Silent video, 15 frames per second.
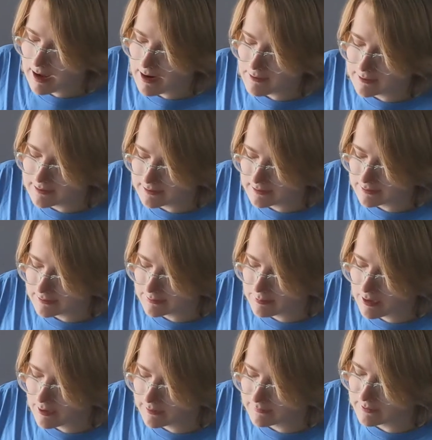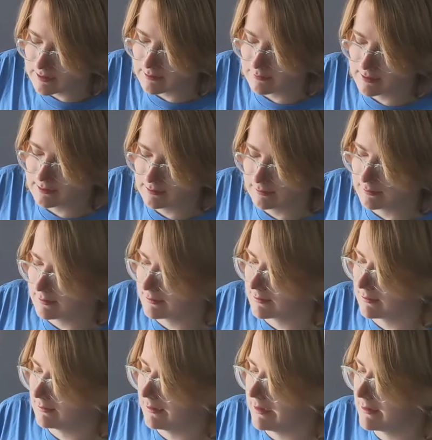There was part of me that was a little
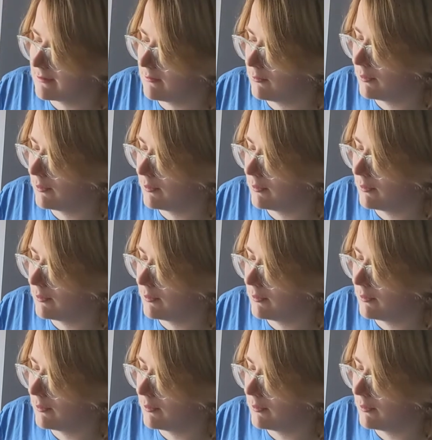concerned, like,